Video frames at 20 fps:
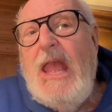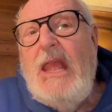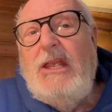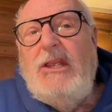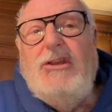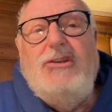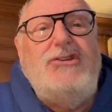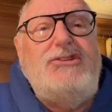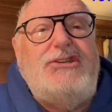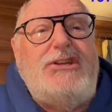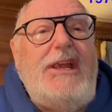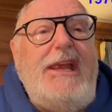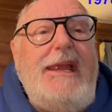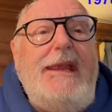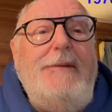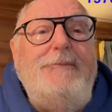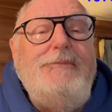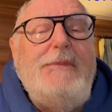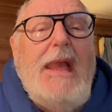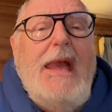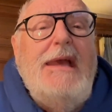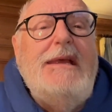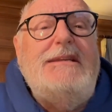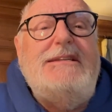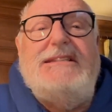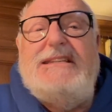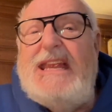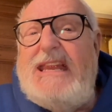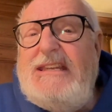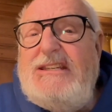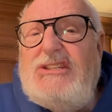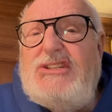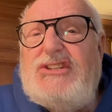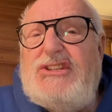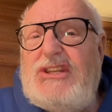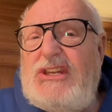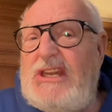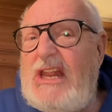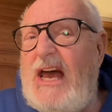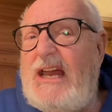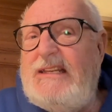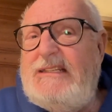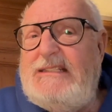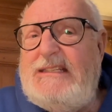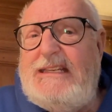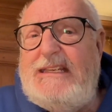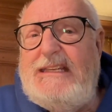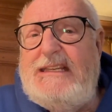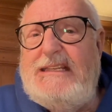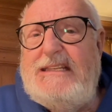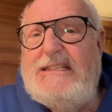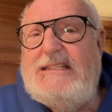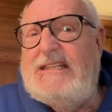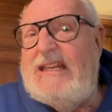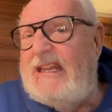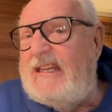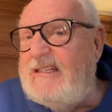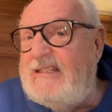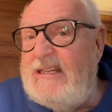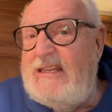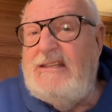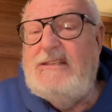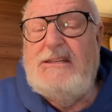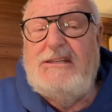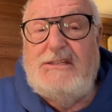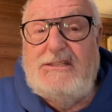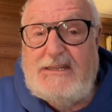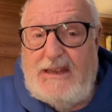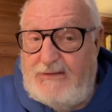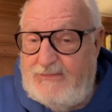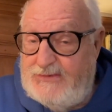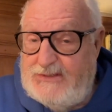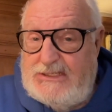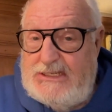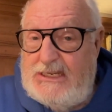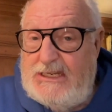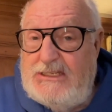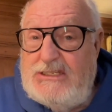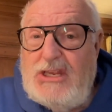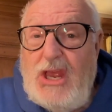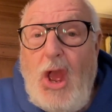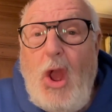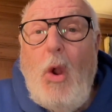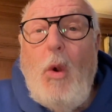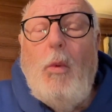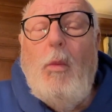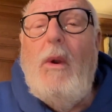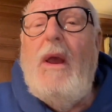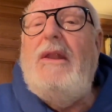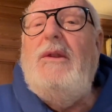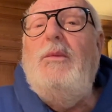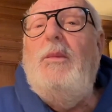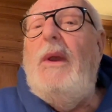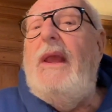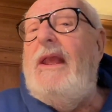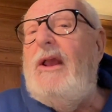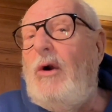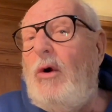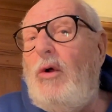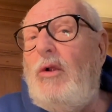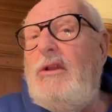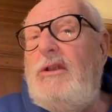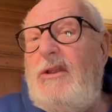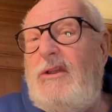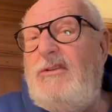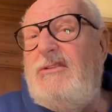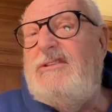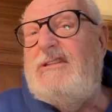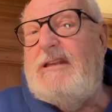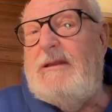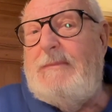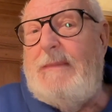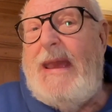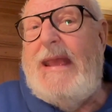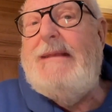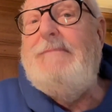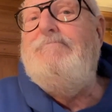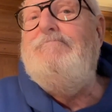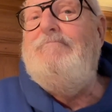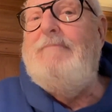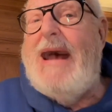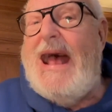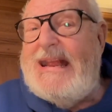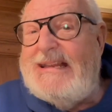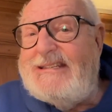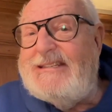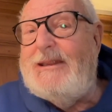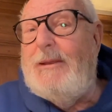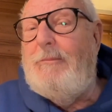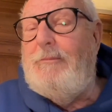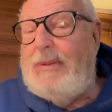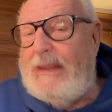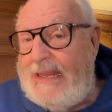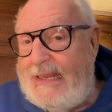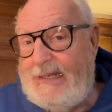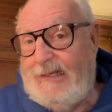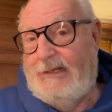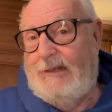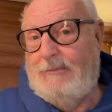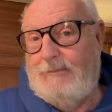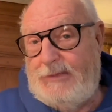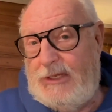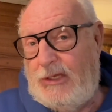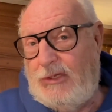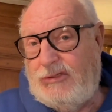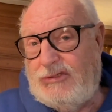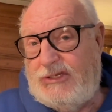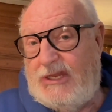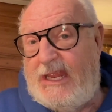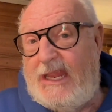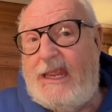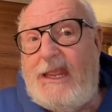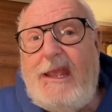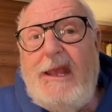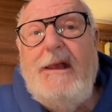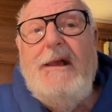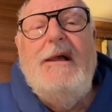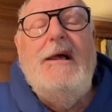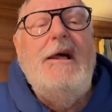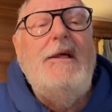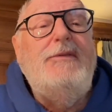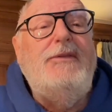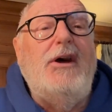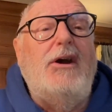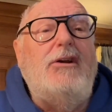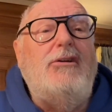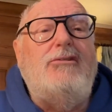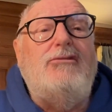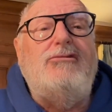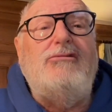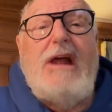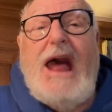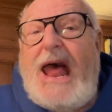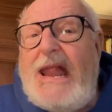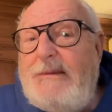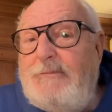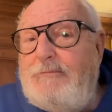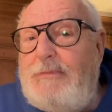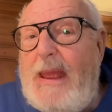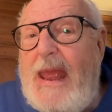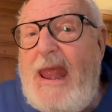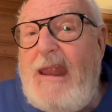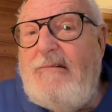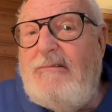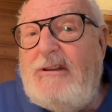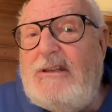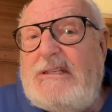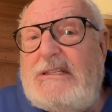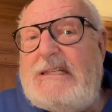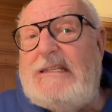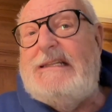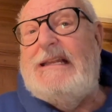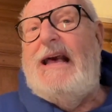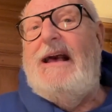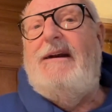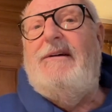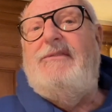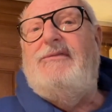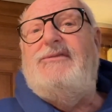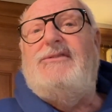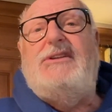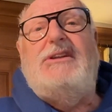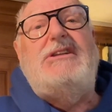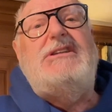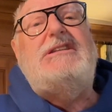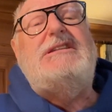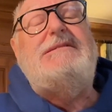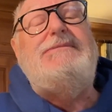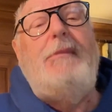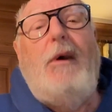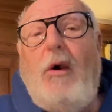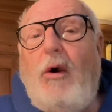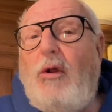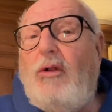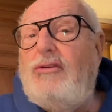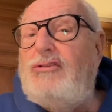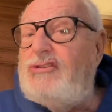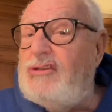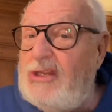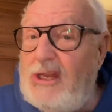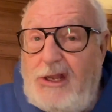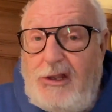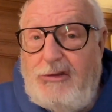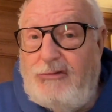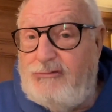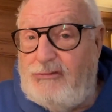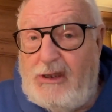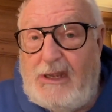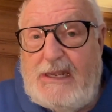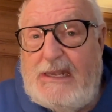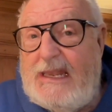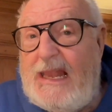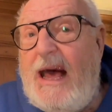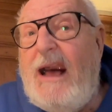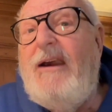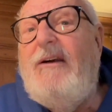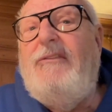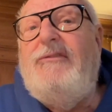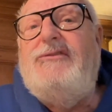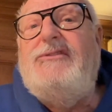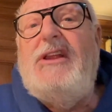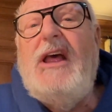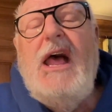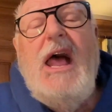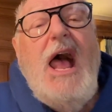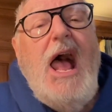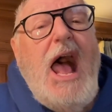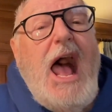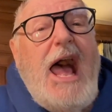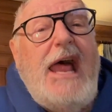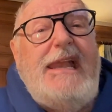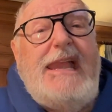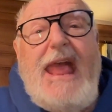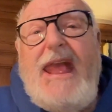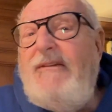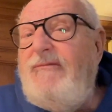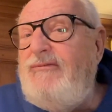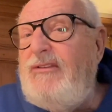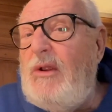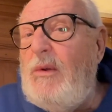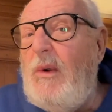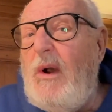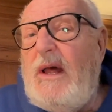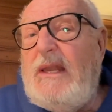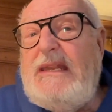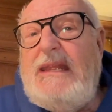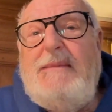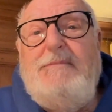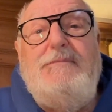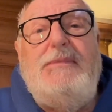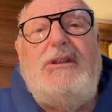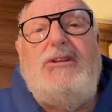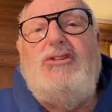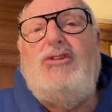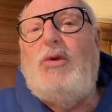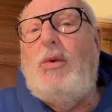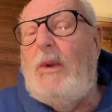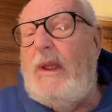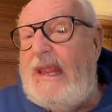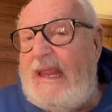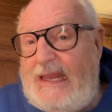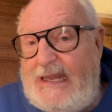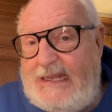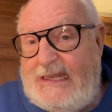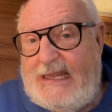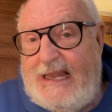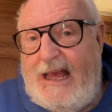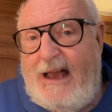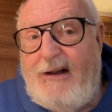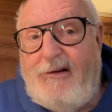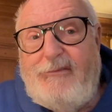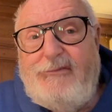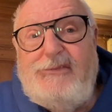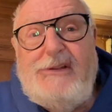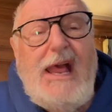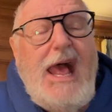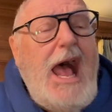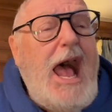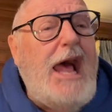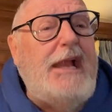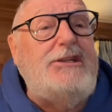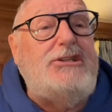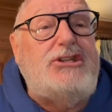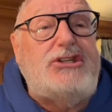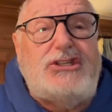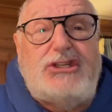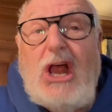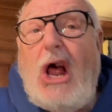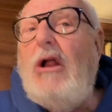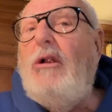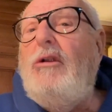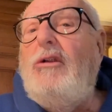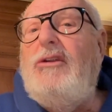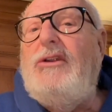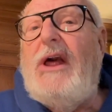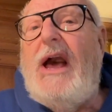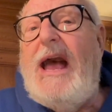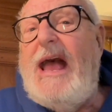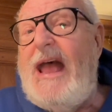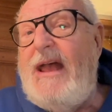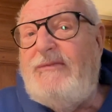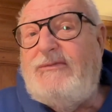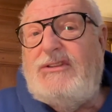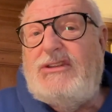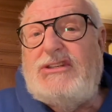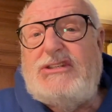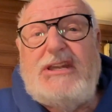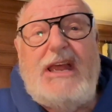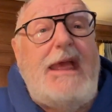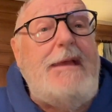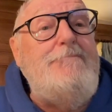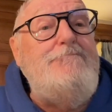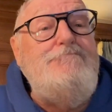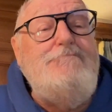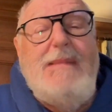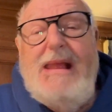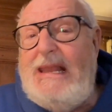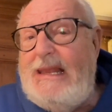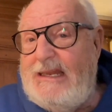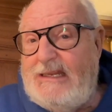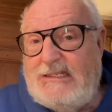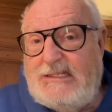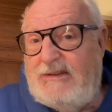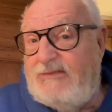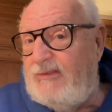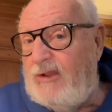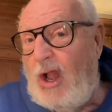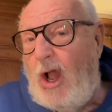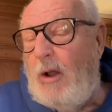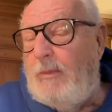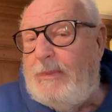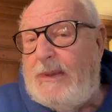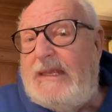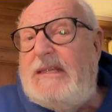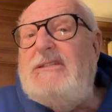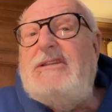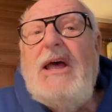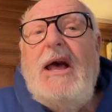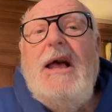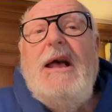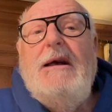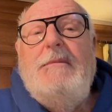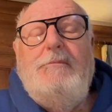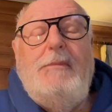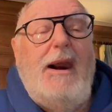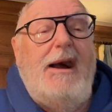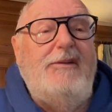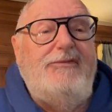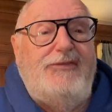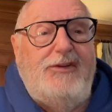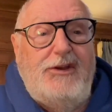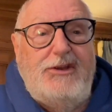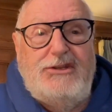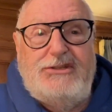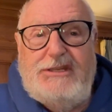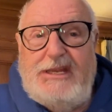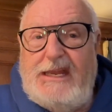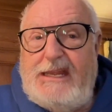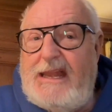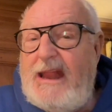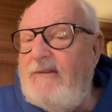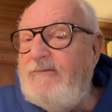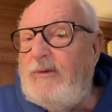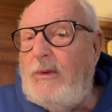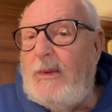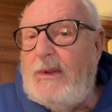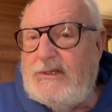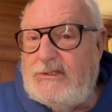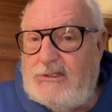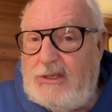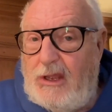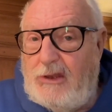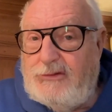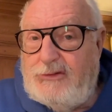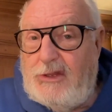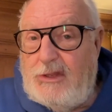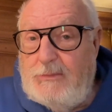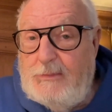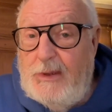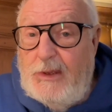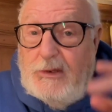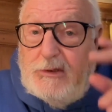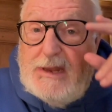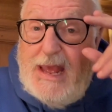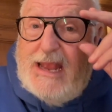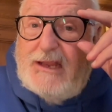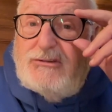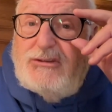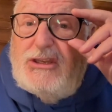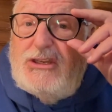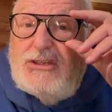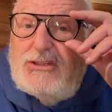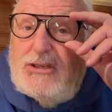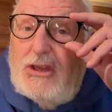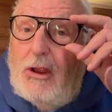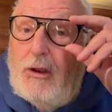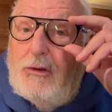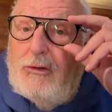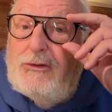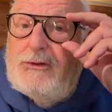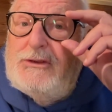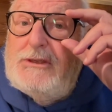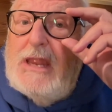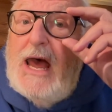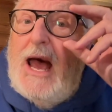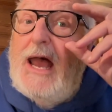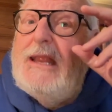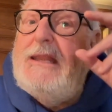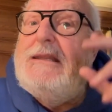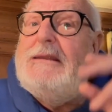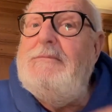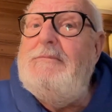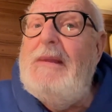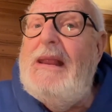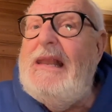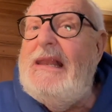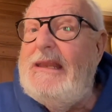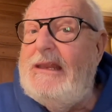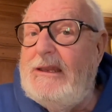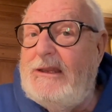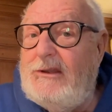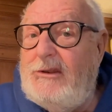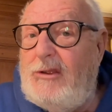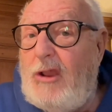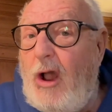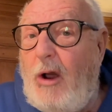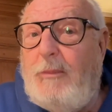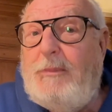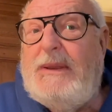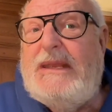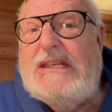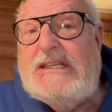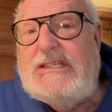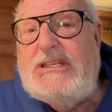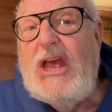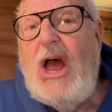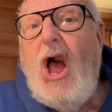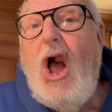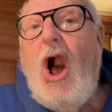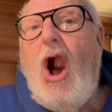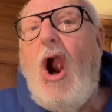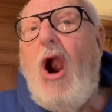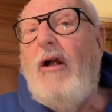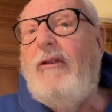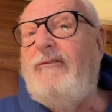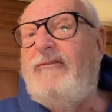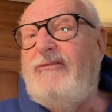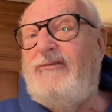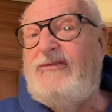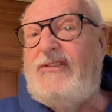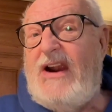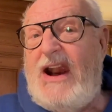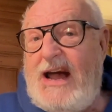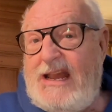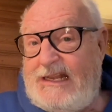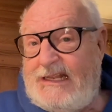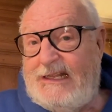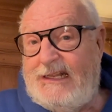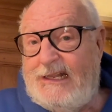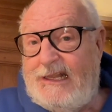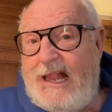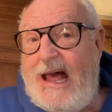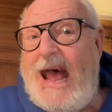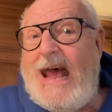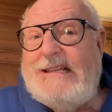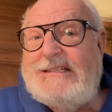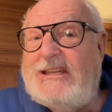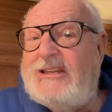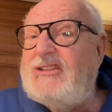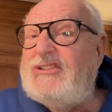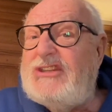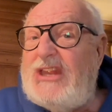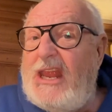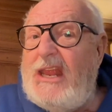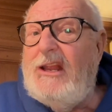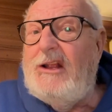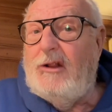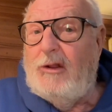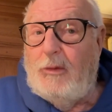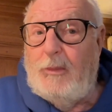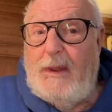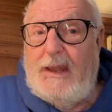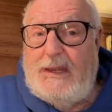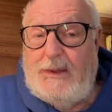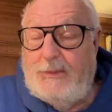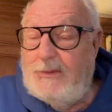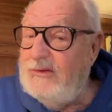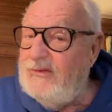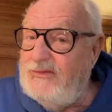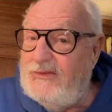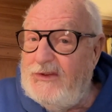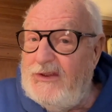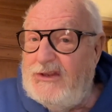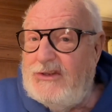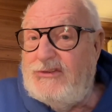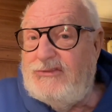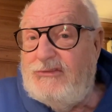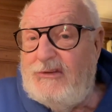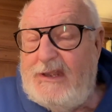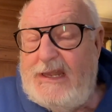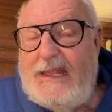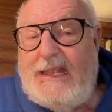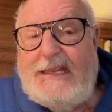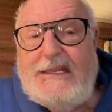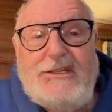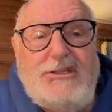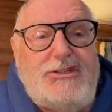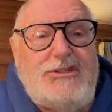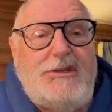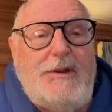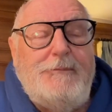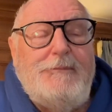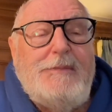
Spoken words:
You see, since the 1960s and 70s, when we all used to make mass appeal music that grandparents loved and small children loved and everyone in between loved and sold, I have to say, millions of copies. My first hit, Everyone's Gone to the Moon, actually sold 9 million copies on vinyl as a single when it was first released.